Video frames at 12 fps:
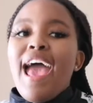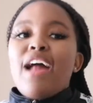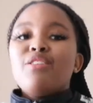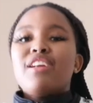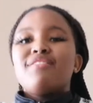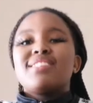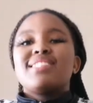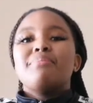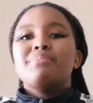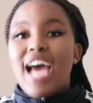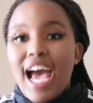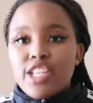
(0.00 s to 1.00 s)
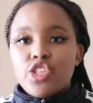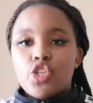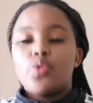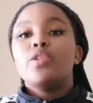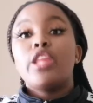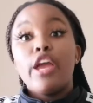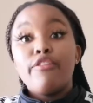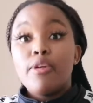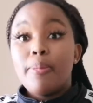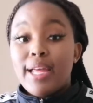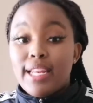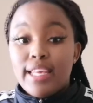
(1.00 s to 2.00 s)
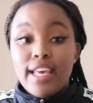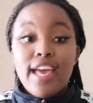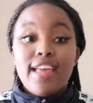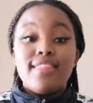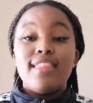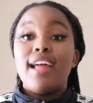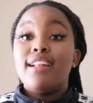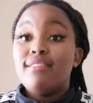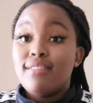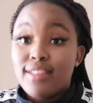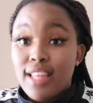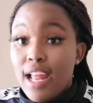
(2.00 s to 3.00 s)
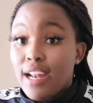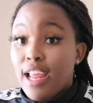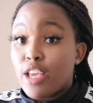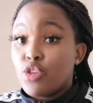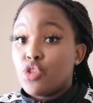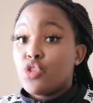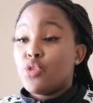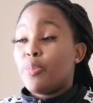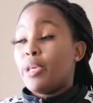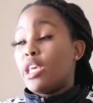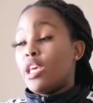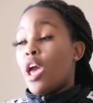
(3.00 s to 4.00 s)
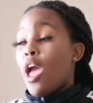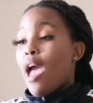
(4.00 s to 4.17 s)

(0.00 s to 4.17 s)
i don't have the same touch with everybody than than i used to be